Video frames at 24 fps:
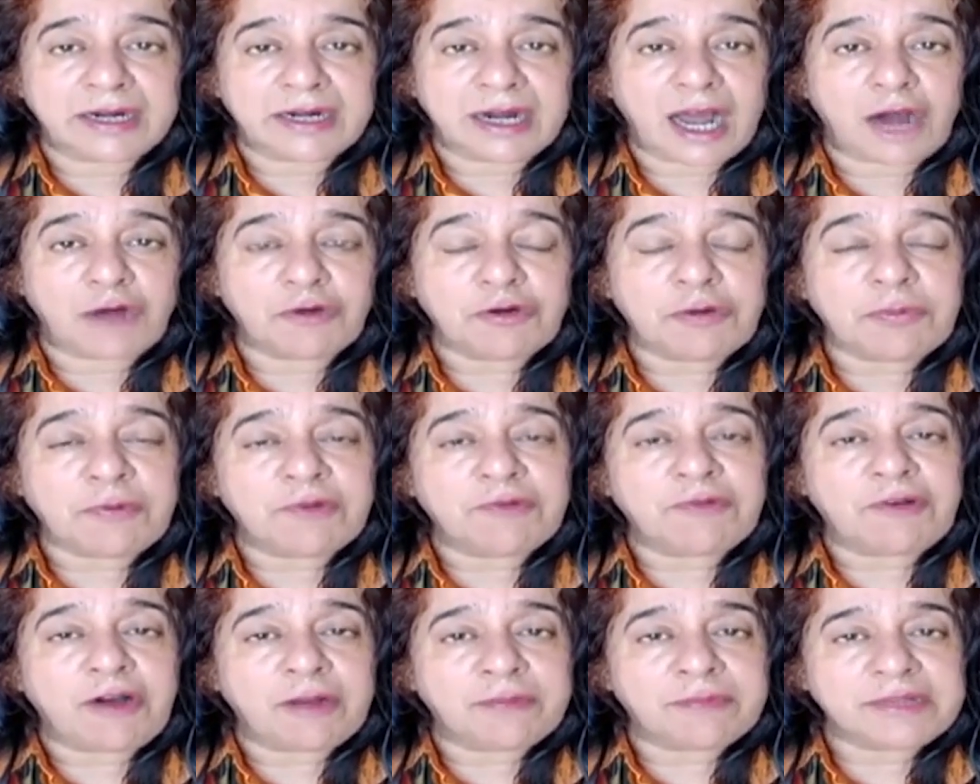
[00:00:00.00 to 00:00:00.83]

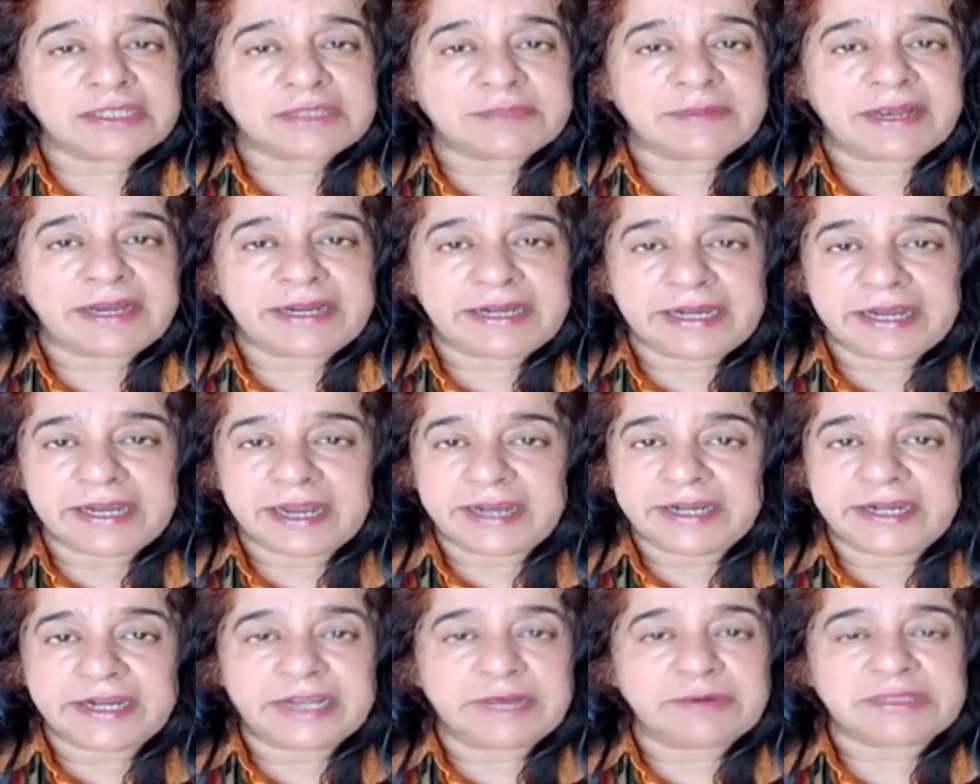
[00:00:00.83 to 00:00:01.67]
outperformance by
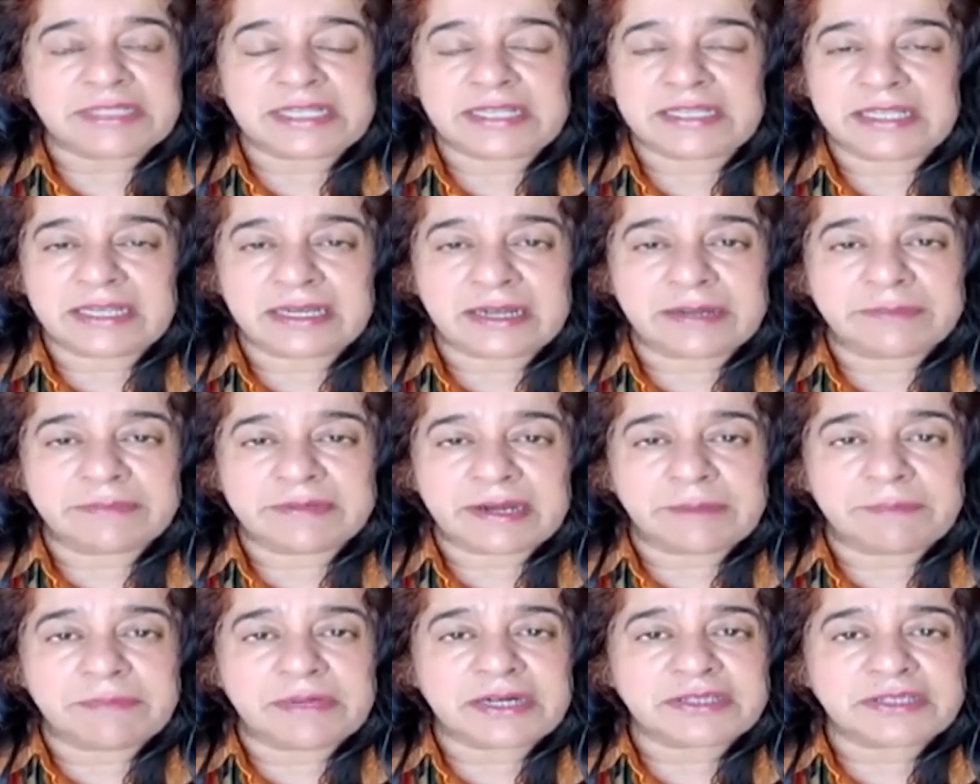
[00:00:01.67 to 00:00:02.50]
India was, I think,
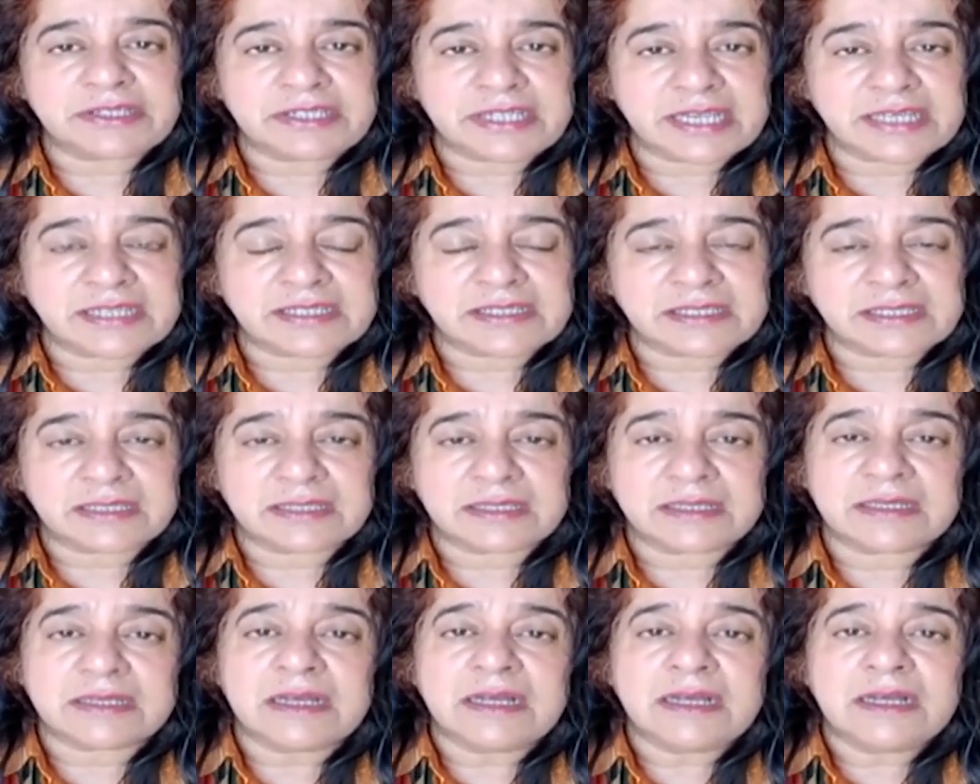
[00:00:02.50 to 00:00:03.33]
number 6
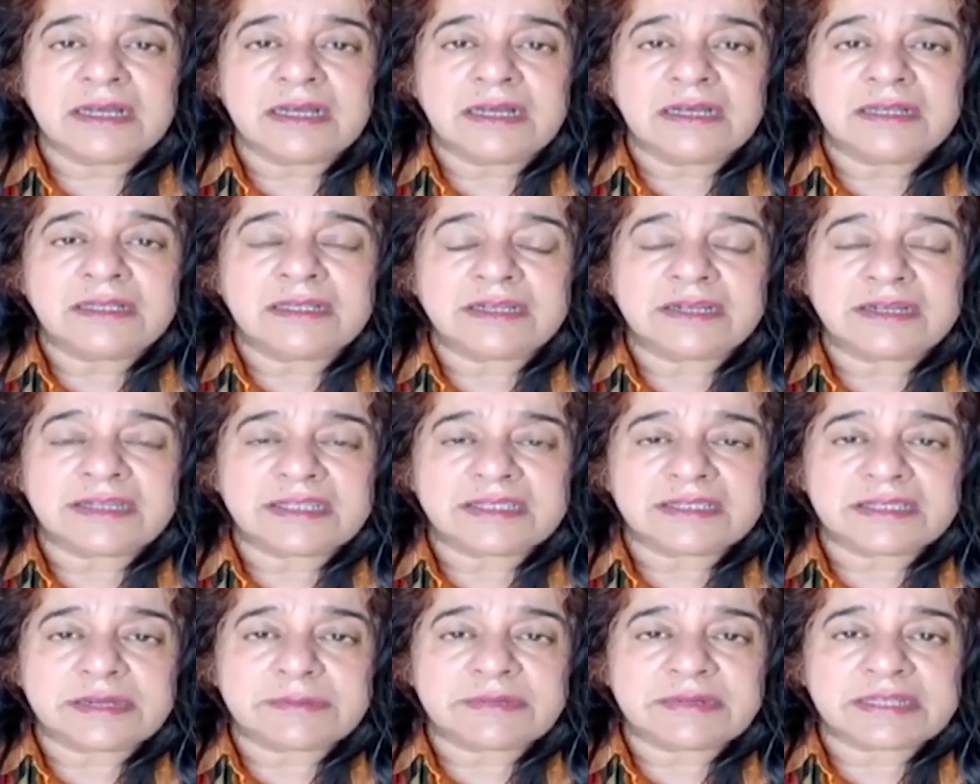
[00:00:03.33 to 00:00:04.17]
in the
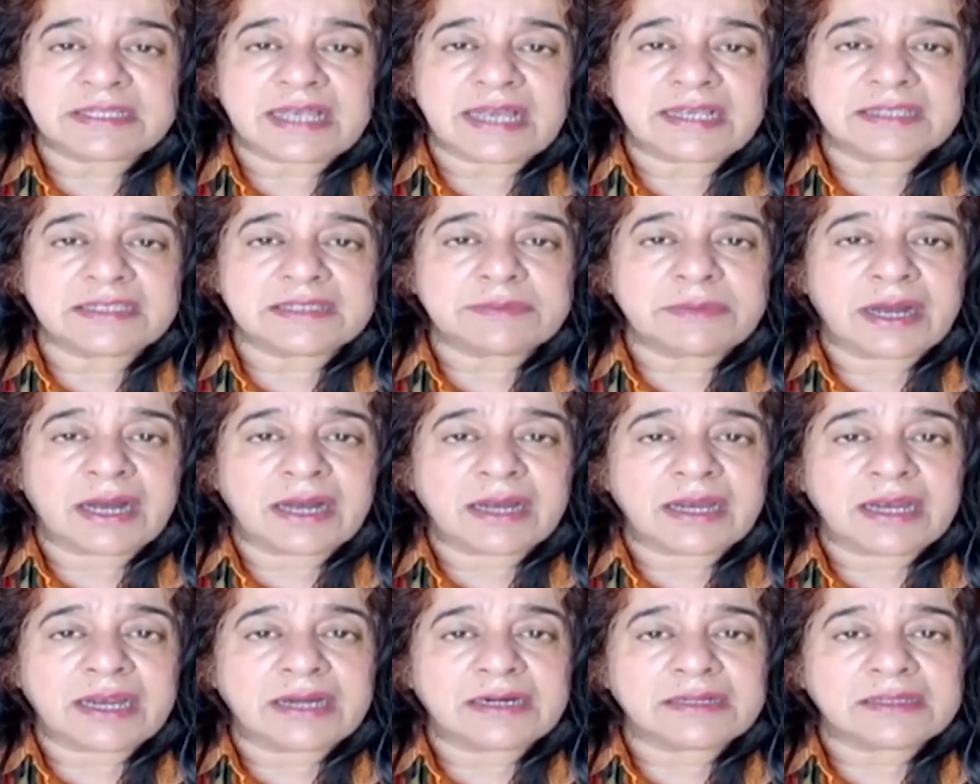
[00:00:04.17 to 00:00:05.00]
reasonable size
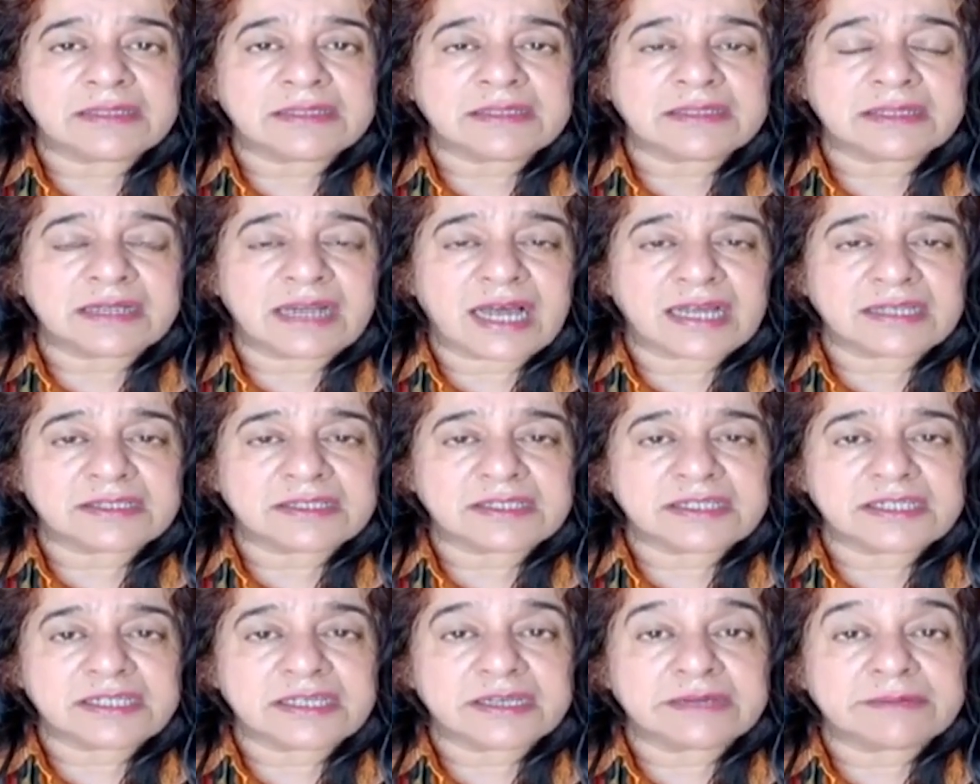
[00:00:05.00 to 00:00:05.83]
markets
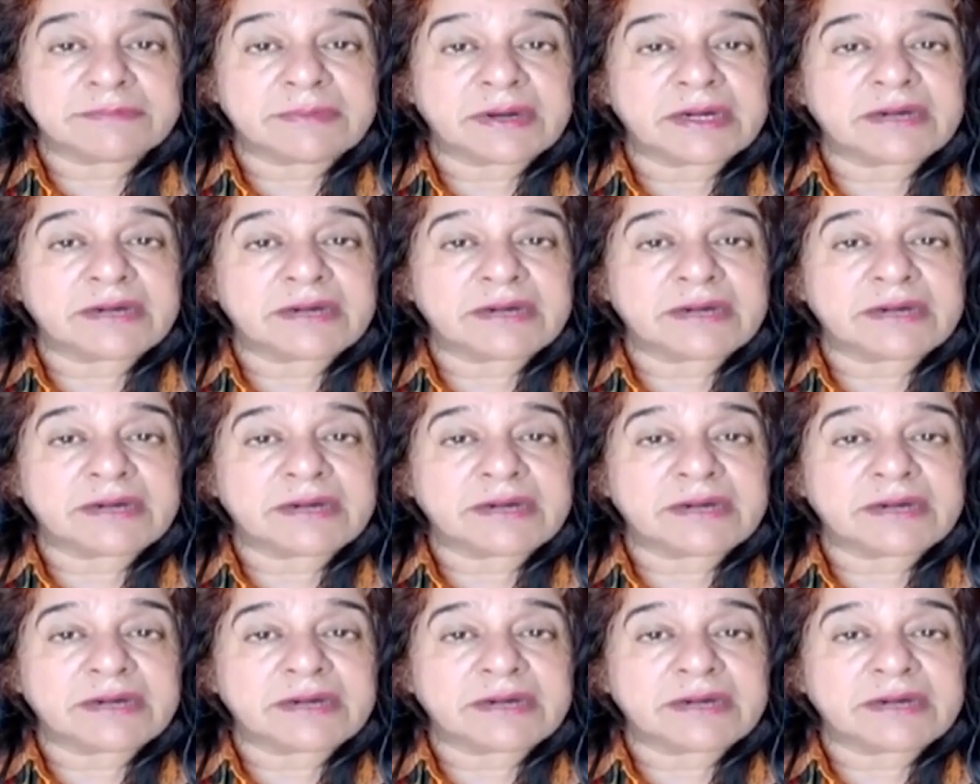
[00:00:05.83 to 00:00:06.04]
last year.